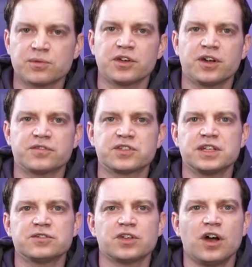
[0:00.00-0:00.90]
kind of
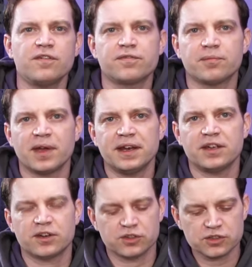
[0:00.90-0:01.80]
seals it off from any
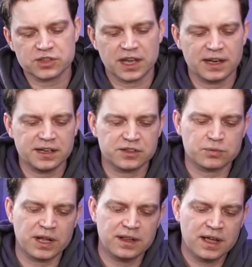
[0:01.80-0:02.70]
kind of dust getting in as
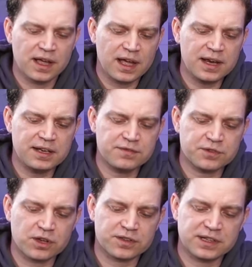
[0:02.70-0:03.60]
well. And then you've
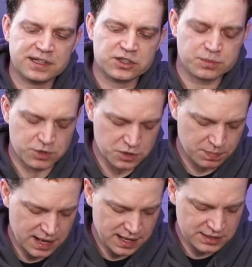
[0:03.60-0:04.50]
got the little sponge
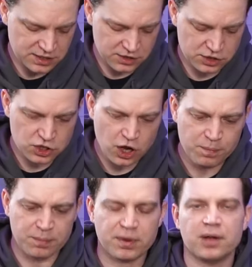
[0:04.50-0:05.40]
pads at the
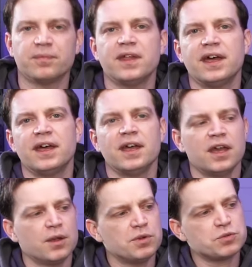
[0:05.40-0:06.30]
top and bottom there,
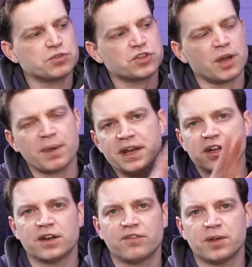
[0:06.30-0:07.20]
which will stop any
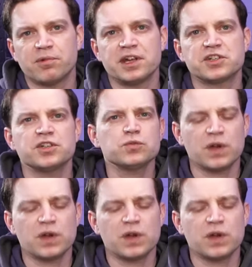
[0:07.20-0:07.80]
kind of vibration as well